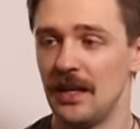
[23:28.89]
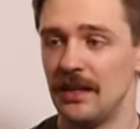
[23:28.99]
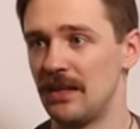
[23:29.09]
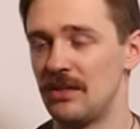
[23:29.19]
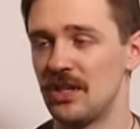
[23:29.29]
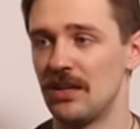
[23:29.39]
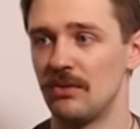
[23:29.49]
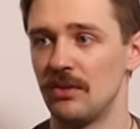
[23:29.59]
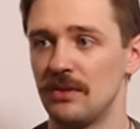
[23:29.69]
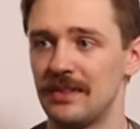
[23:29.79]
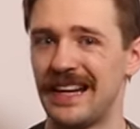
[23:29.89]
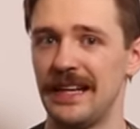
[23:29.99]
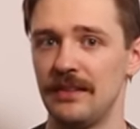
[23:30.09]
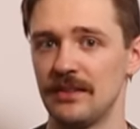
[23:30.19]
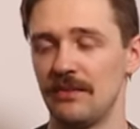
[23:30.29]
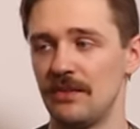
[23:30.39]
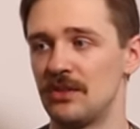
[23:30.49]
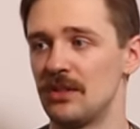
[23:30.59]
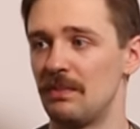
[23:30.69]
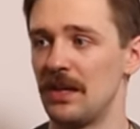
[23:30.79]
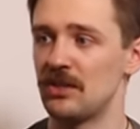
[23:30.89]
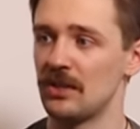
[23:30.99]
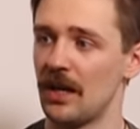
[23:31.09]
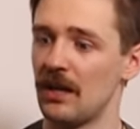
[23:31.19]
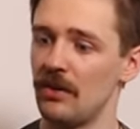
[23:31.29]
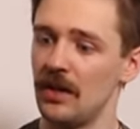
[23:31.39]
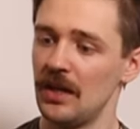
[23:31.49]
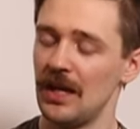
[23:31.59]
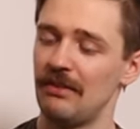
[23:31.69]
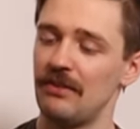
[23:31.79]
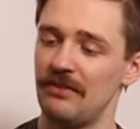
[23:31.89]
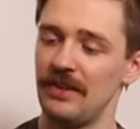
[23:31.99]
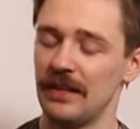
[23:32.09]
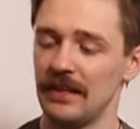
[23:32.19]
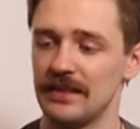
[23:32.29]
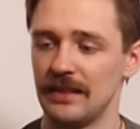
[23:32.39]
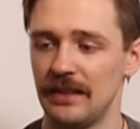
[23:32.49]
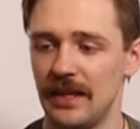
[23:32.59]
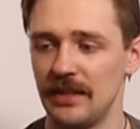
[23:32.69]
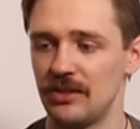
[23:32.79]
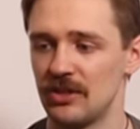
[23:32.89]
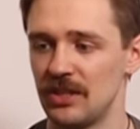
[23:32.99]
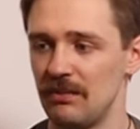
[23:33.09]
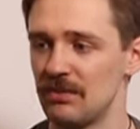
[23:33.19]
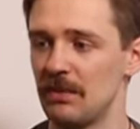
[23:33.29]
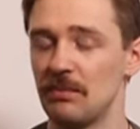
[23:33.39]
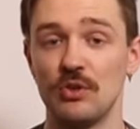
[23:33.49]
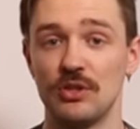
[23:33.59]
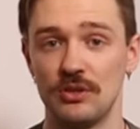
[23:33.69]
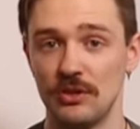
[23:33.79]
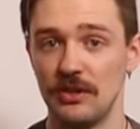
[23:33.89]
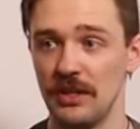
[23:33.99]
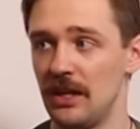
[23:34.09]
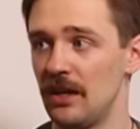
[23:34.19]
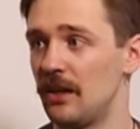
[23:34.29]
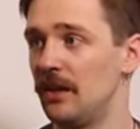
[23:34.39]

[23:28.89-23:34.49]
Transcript: And in general, the tightness of the suspension, how everything is aligned just seems a bit more sturdy here.